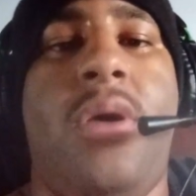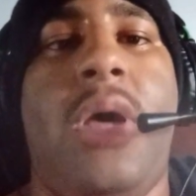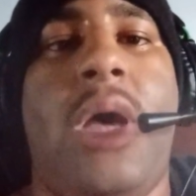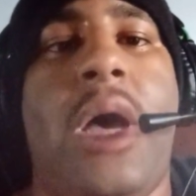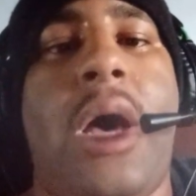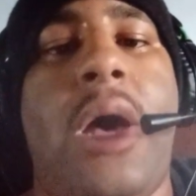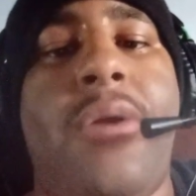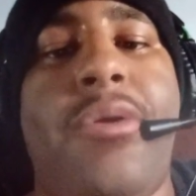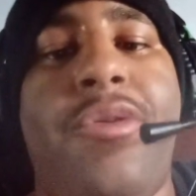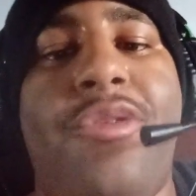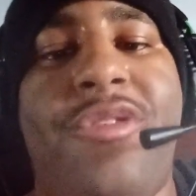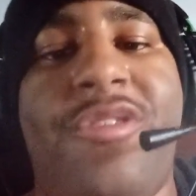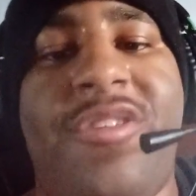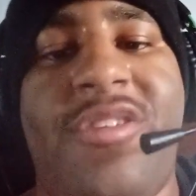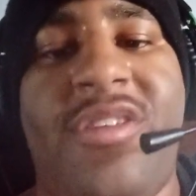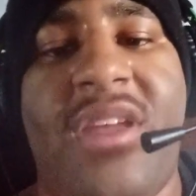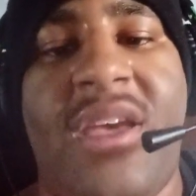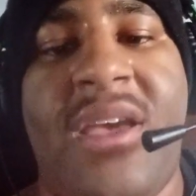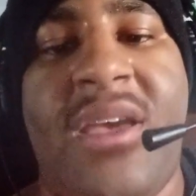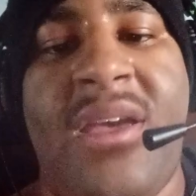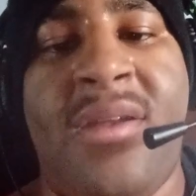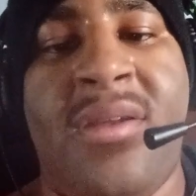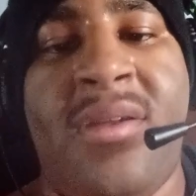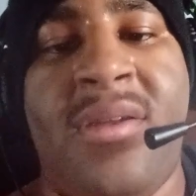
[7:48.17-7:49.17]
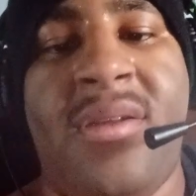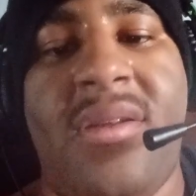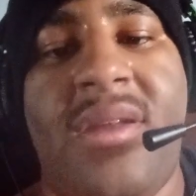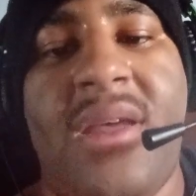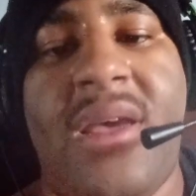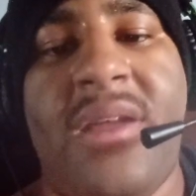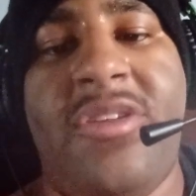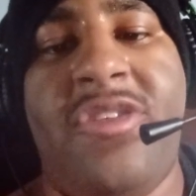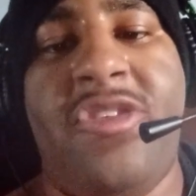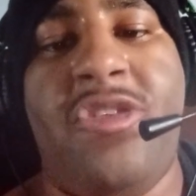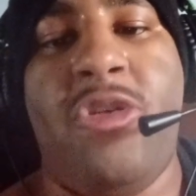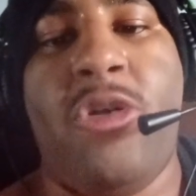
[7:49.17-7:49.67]
understand
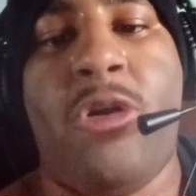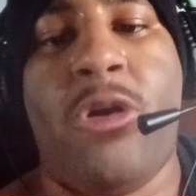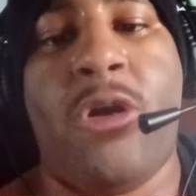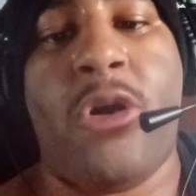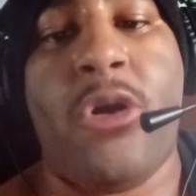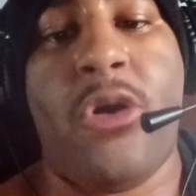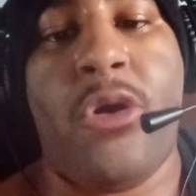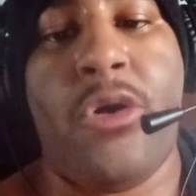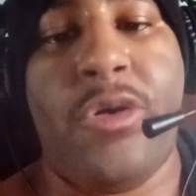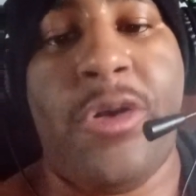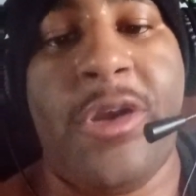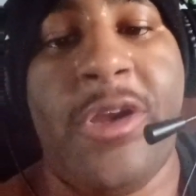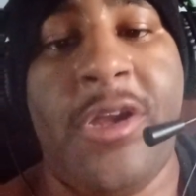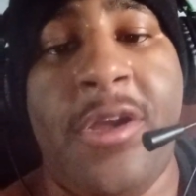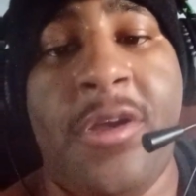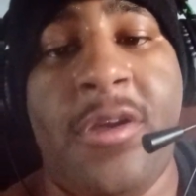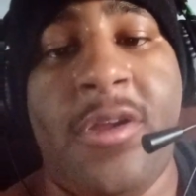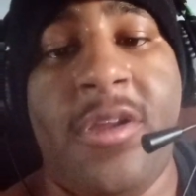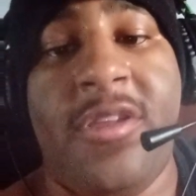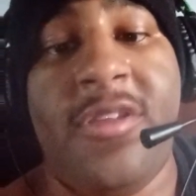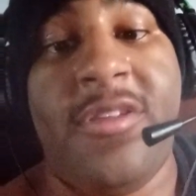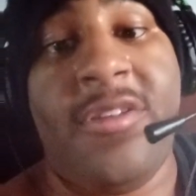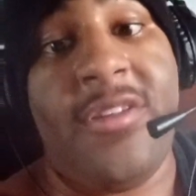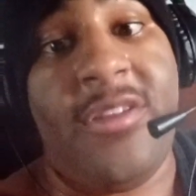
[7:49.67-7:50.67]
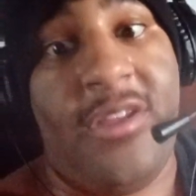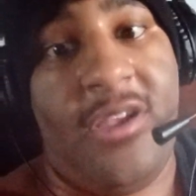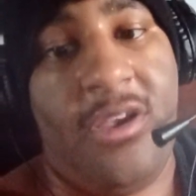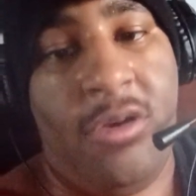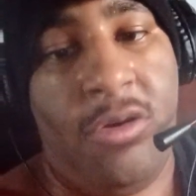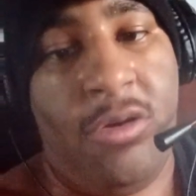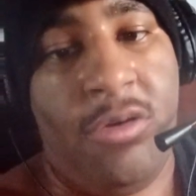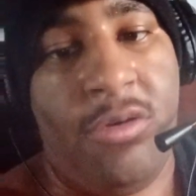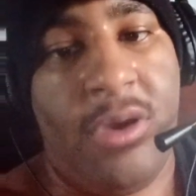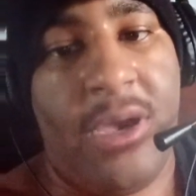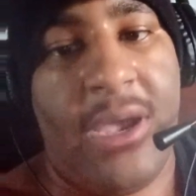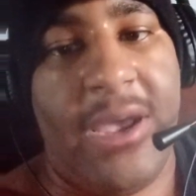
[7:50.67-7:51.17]
that you are hurting
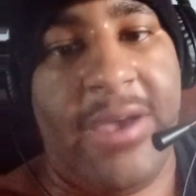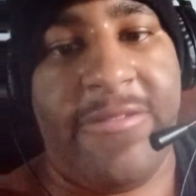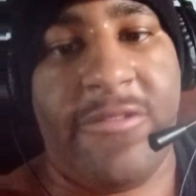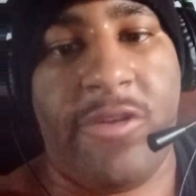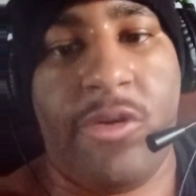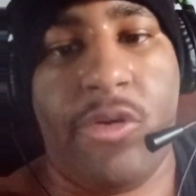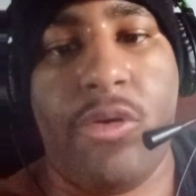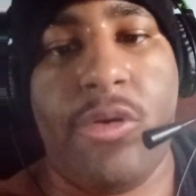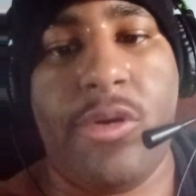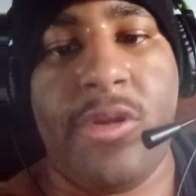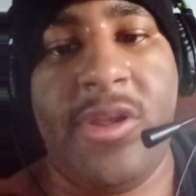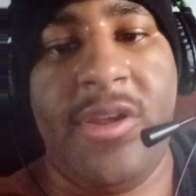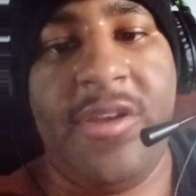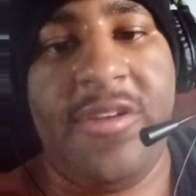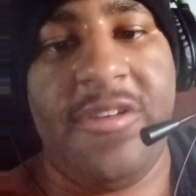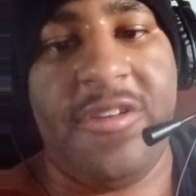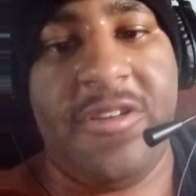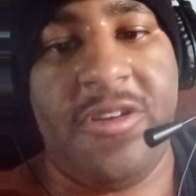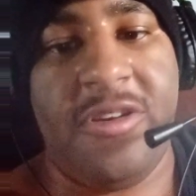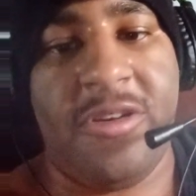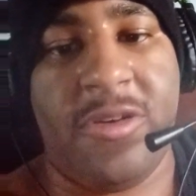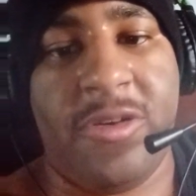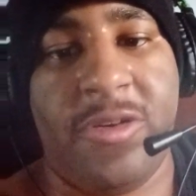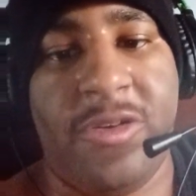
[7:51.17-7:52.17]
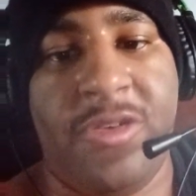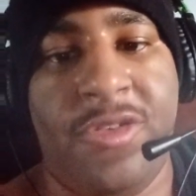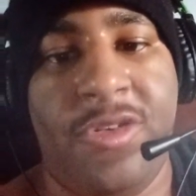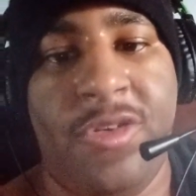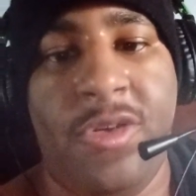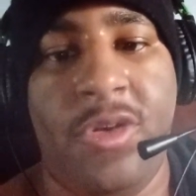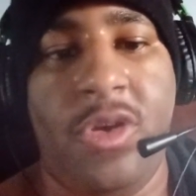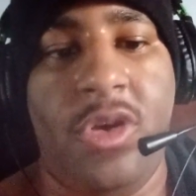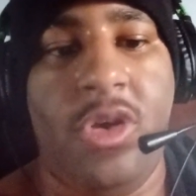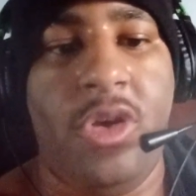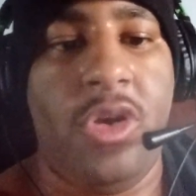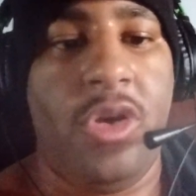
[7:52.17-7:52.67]
still after all these years.
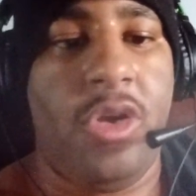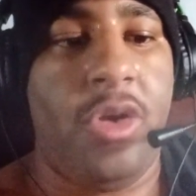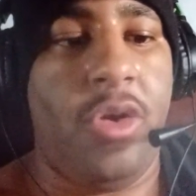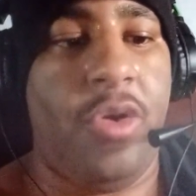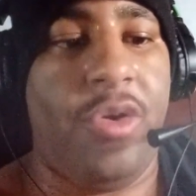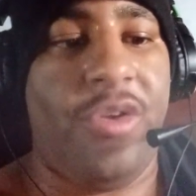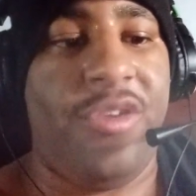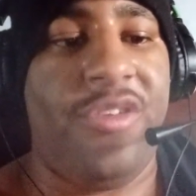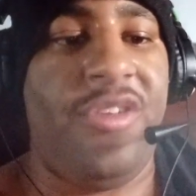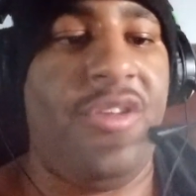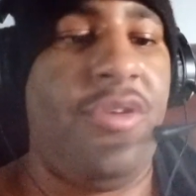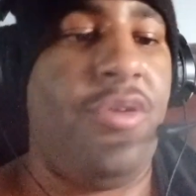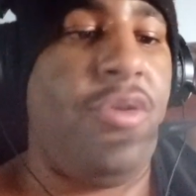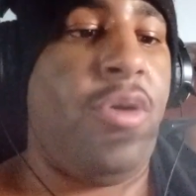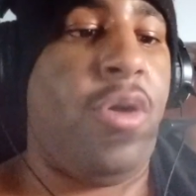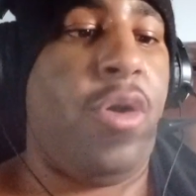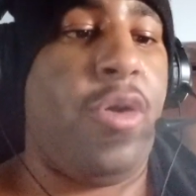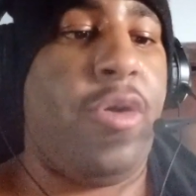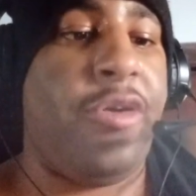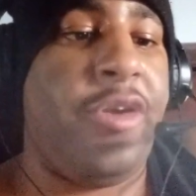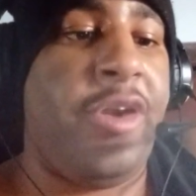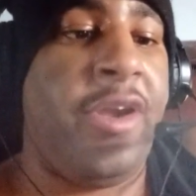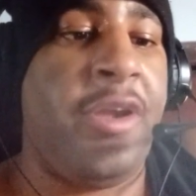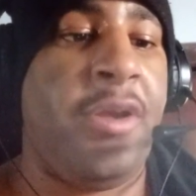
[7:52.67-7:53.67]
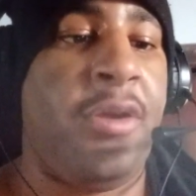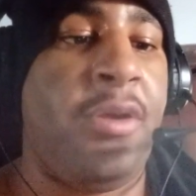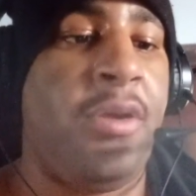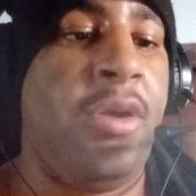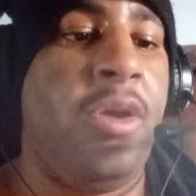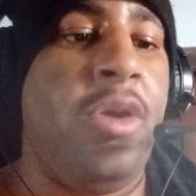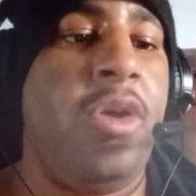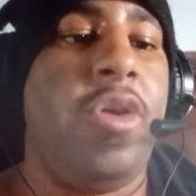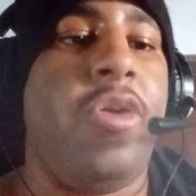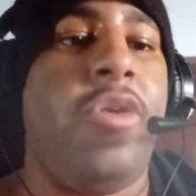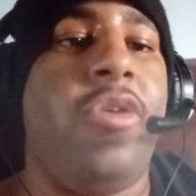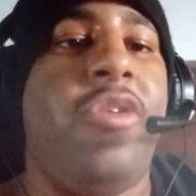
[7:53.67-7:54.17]
You're still hurting.
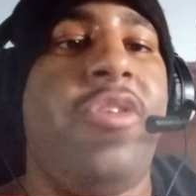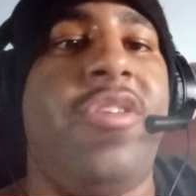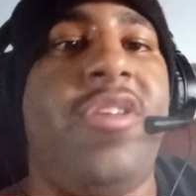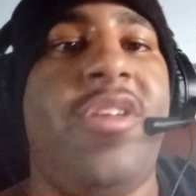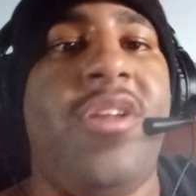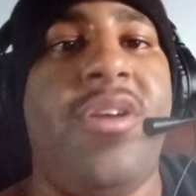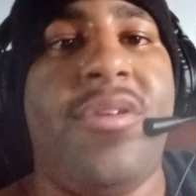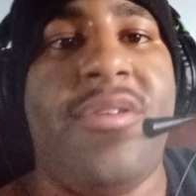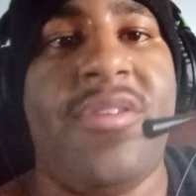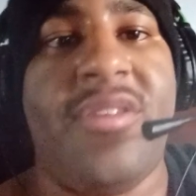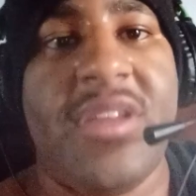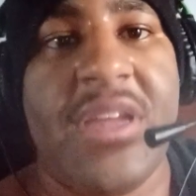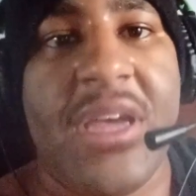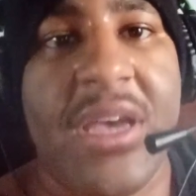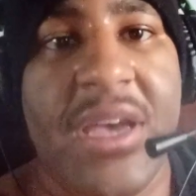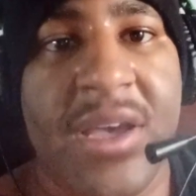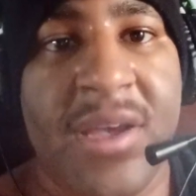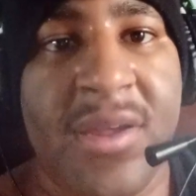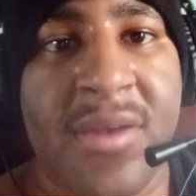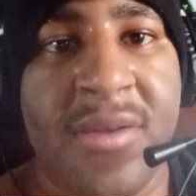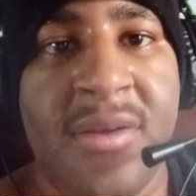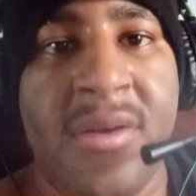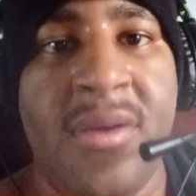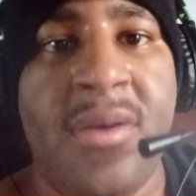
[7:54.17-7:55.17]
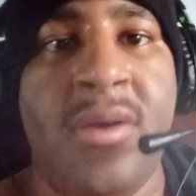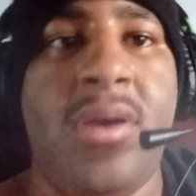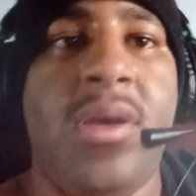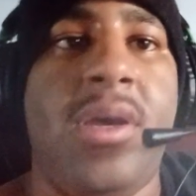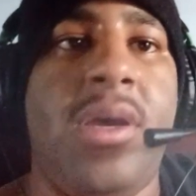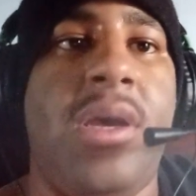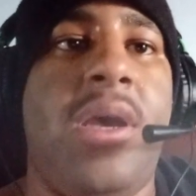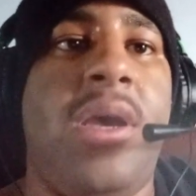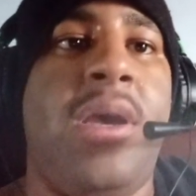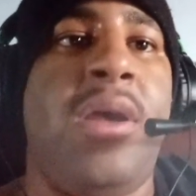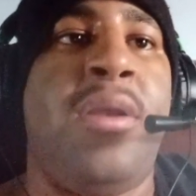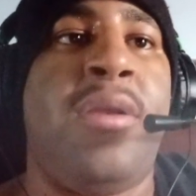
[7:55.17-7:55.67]
You're still sad
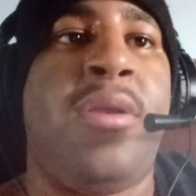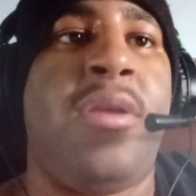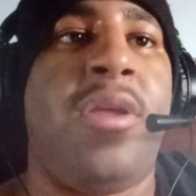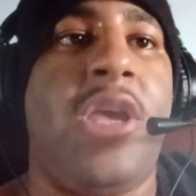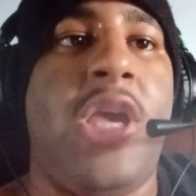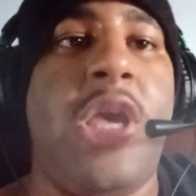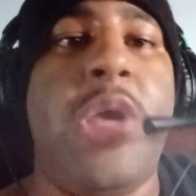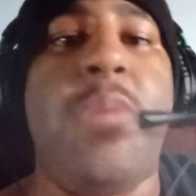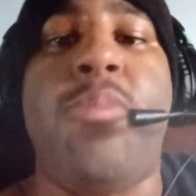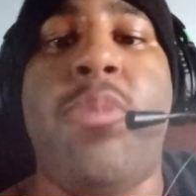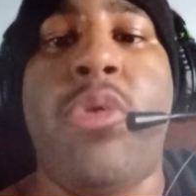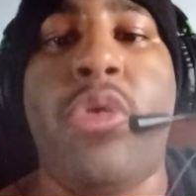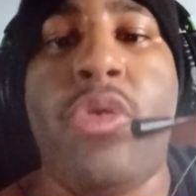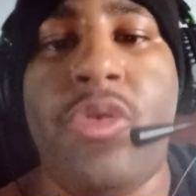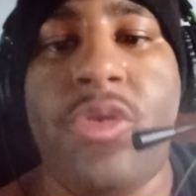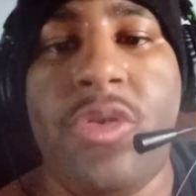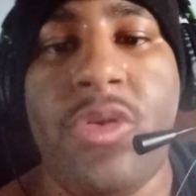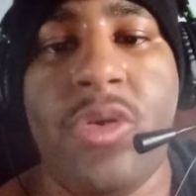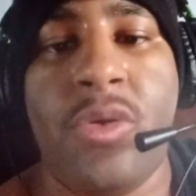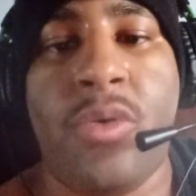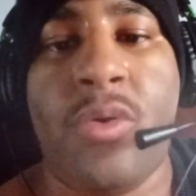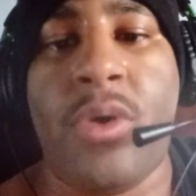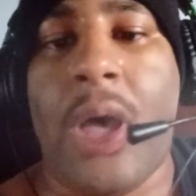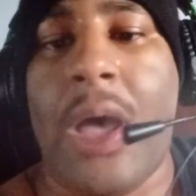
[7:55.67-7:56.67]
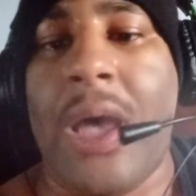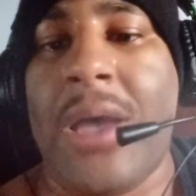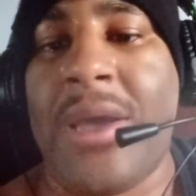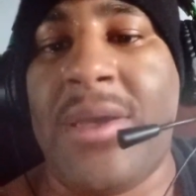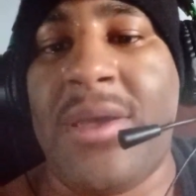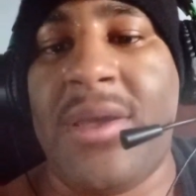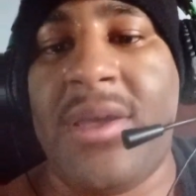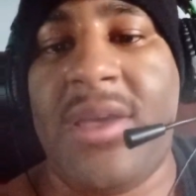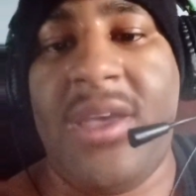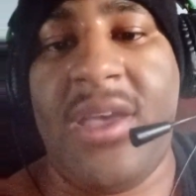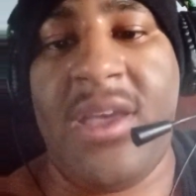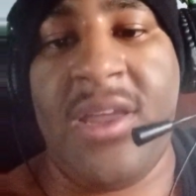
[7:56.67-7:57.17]
and emotional. I
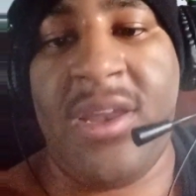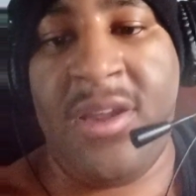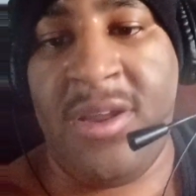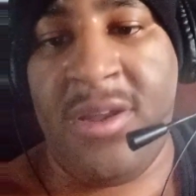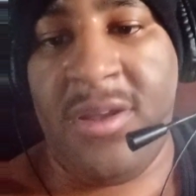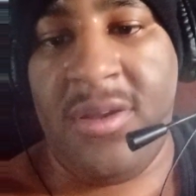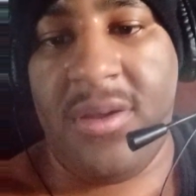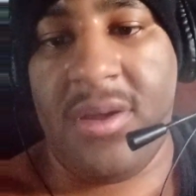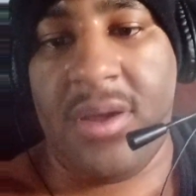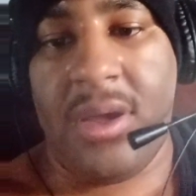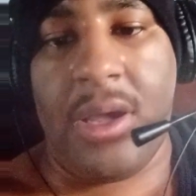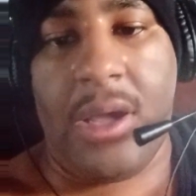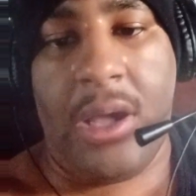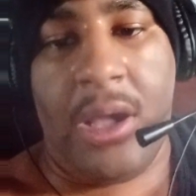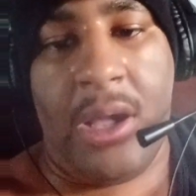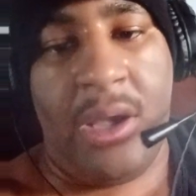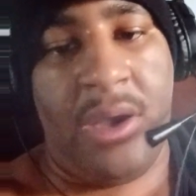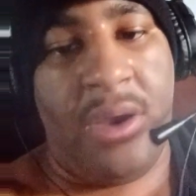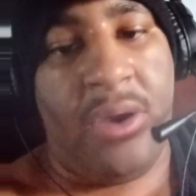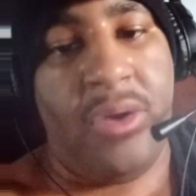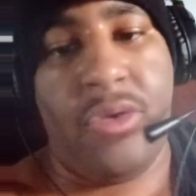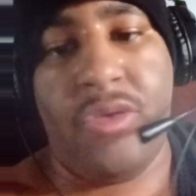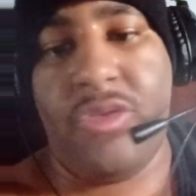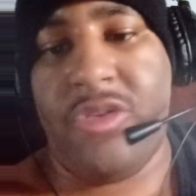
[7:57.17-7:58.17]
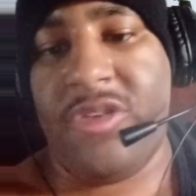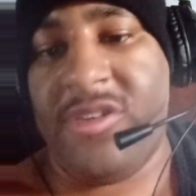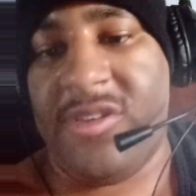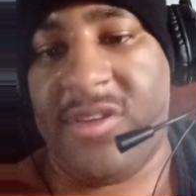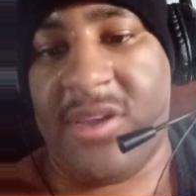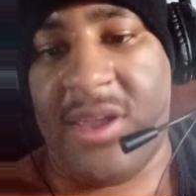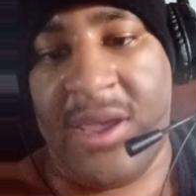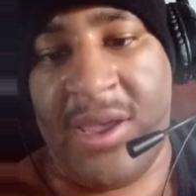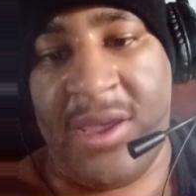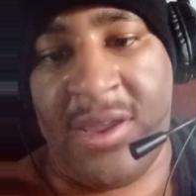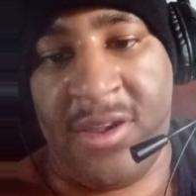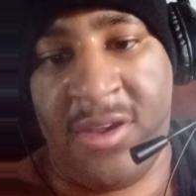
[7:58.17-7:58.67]
get it. I
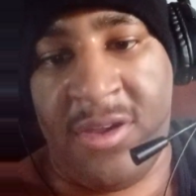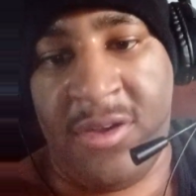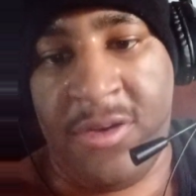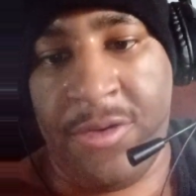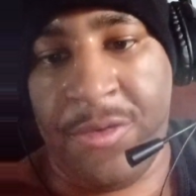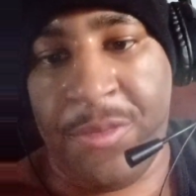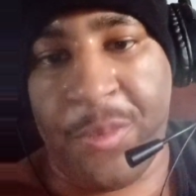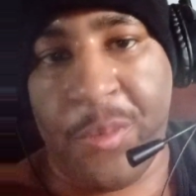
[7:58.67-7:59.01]
understand.